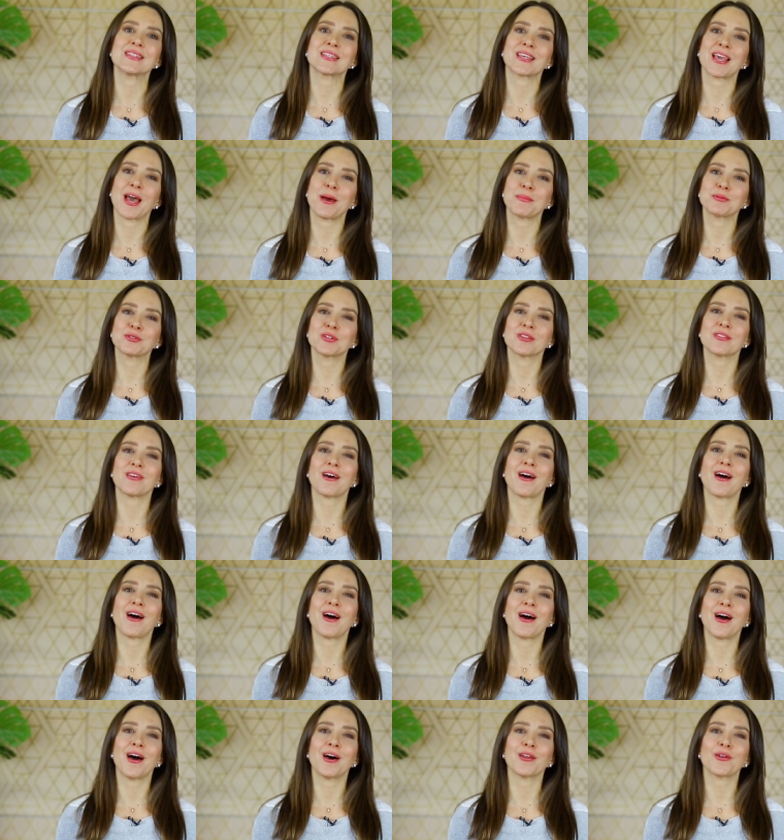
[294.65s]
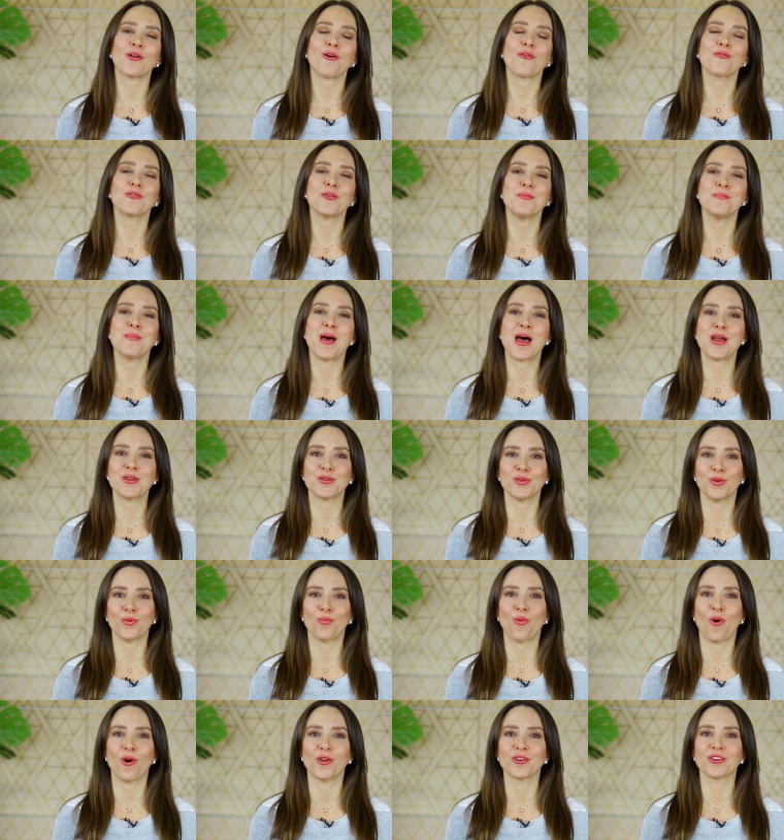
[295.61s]
to capture the heart of the man
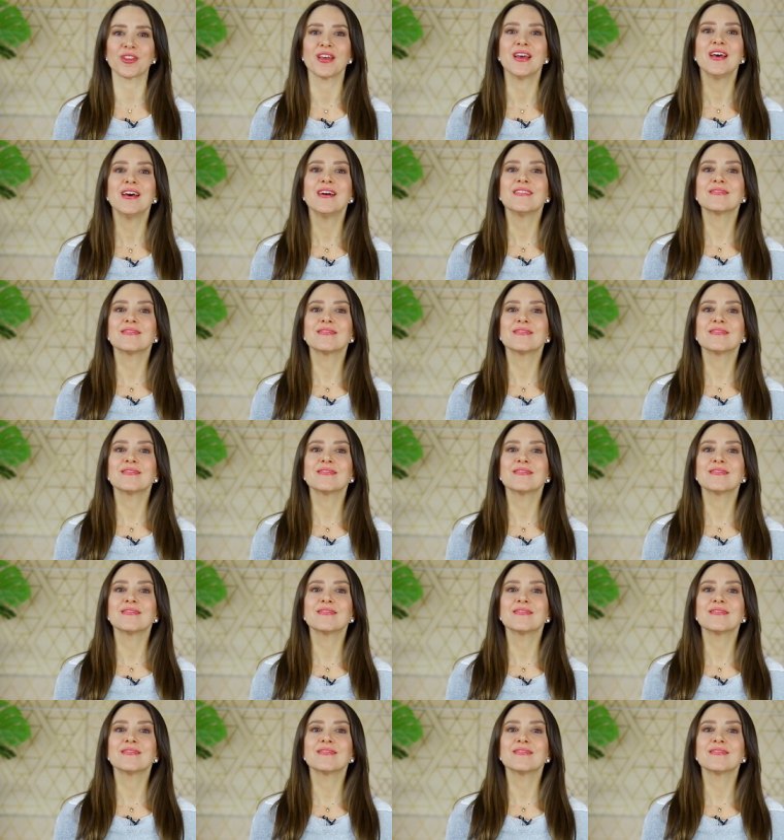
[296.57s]
you want.